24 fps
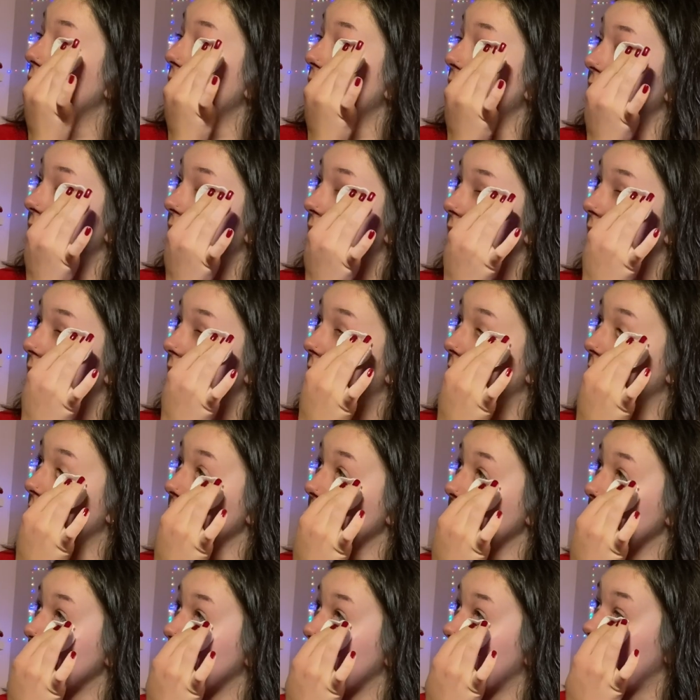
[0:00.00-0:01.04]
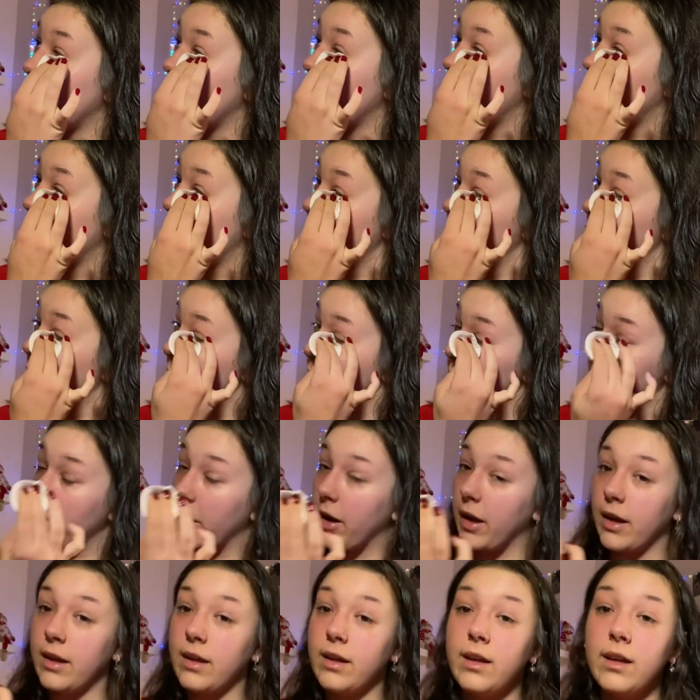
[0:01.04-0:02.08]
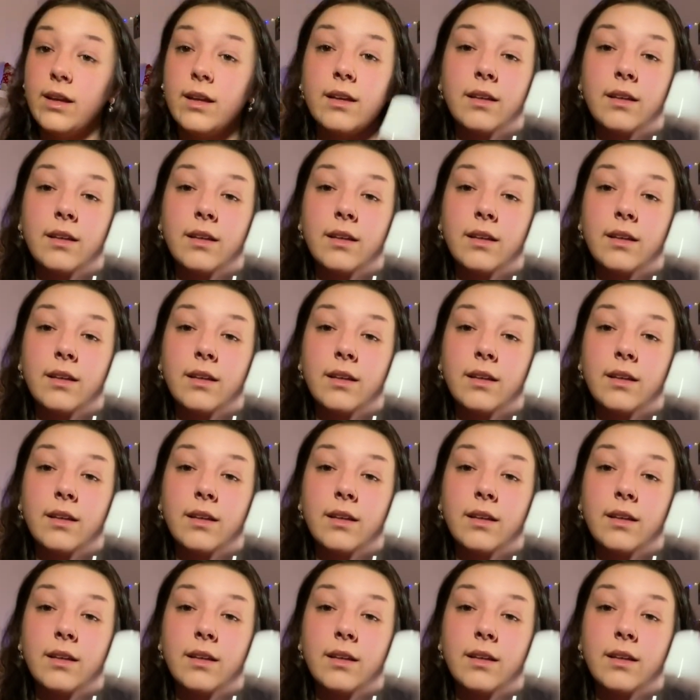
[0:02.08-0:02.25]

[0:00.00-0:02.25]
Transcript: anyway, I start off by